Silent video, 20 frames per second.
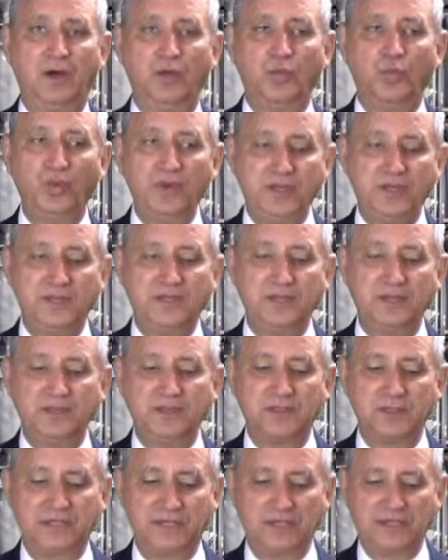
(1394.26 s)
we
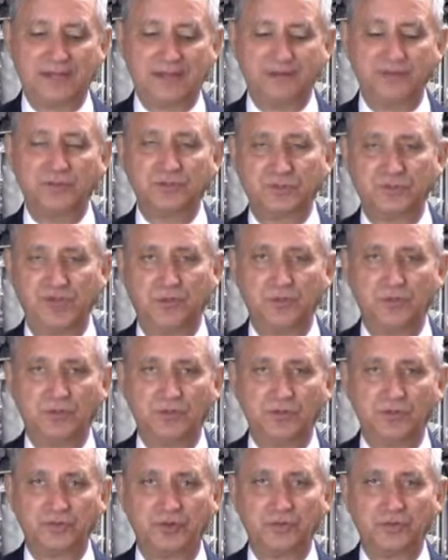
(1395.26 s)
think that a lot of those
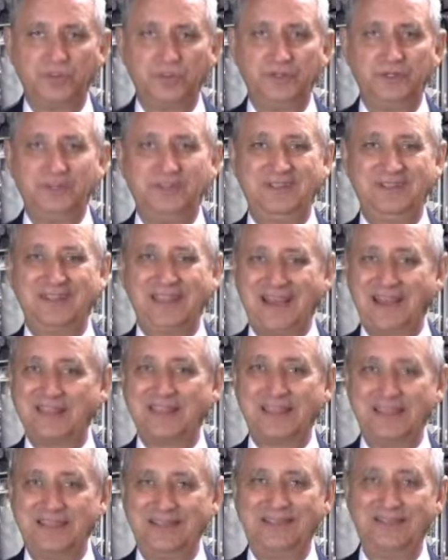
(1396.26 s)
chemicals are really
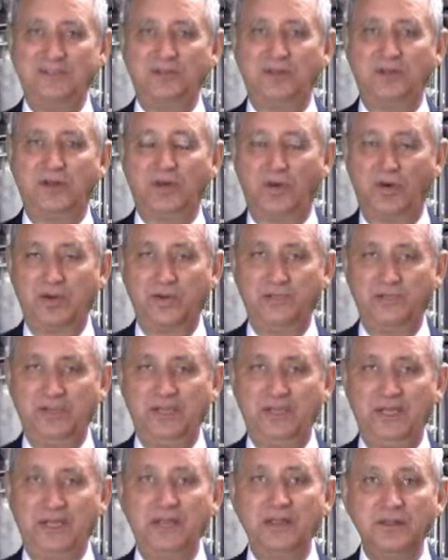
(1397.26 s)
not things that ought to
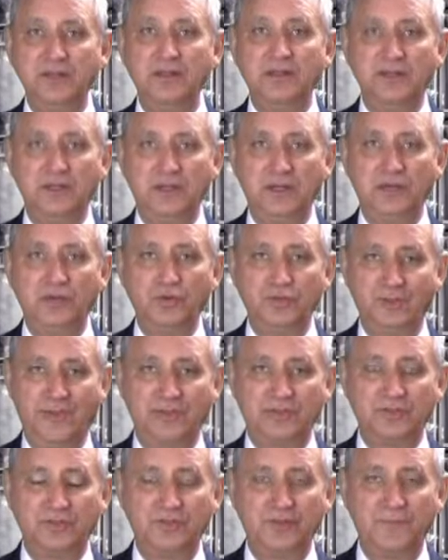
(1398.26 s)
be in the
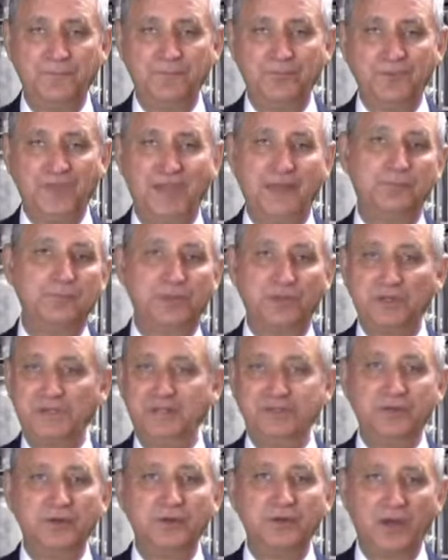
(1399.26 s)
humates. And
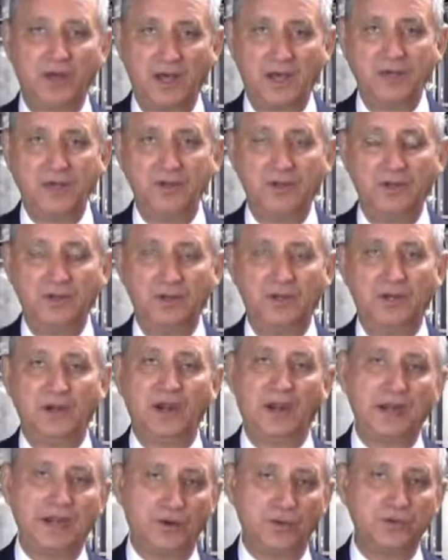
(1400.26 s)
believe it or not,
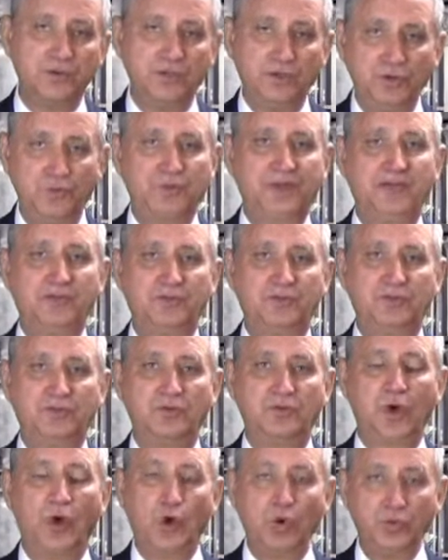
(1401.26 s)
our humates
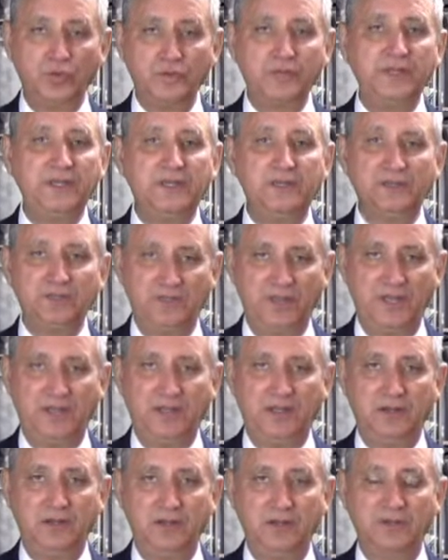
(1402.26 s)
only
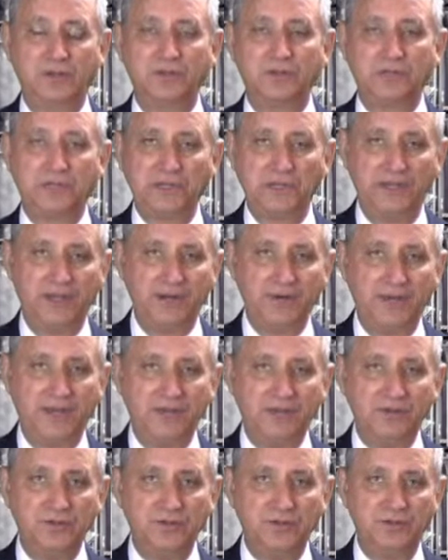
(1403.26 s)
contain
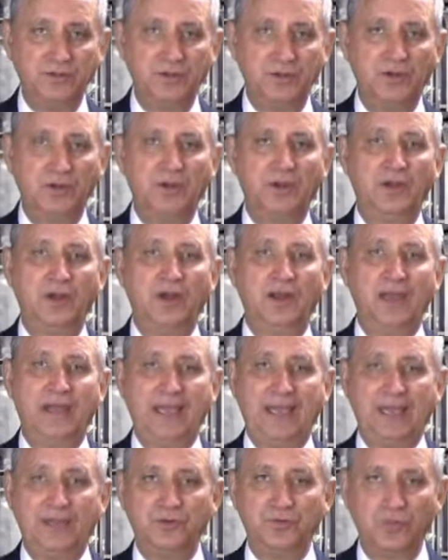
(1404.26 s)
leonardite
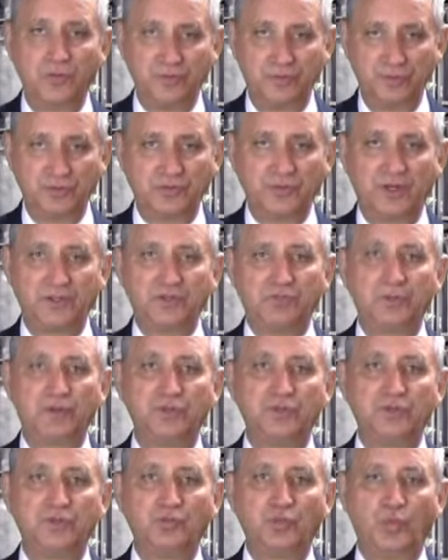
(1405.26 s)
and reverse
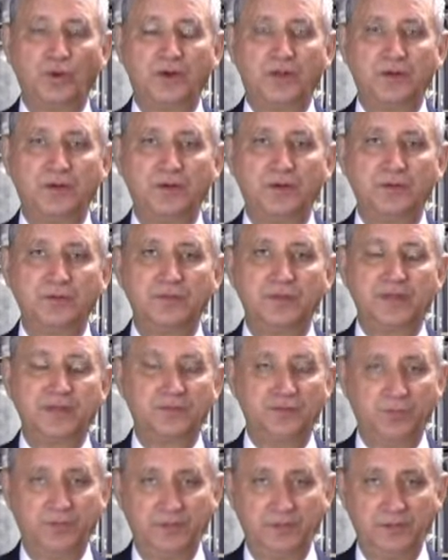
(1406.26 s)
osmosis water that
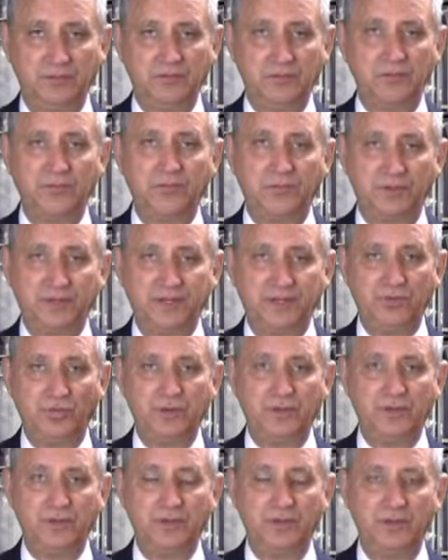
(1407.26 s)
has been played
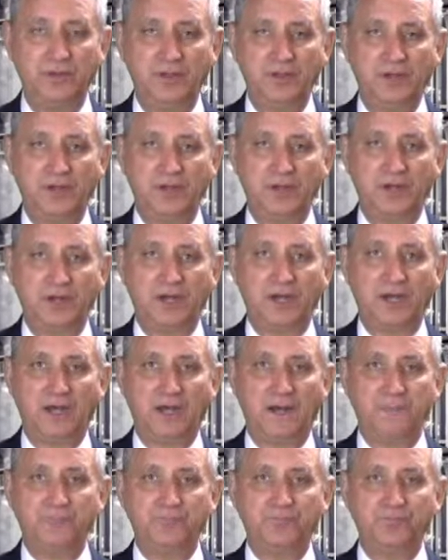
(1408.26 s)
with,
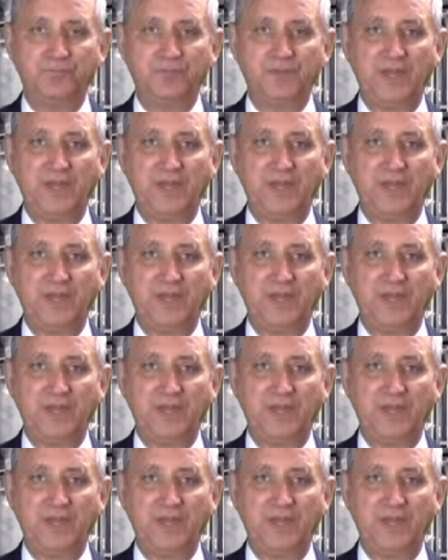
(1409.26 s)
and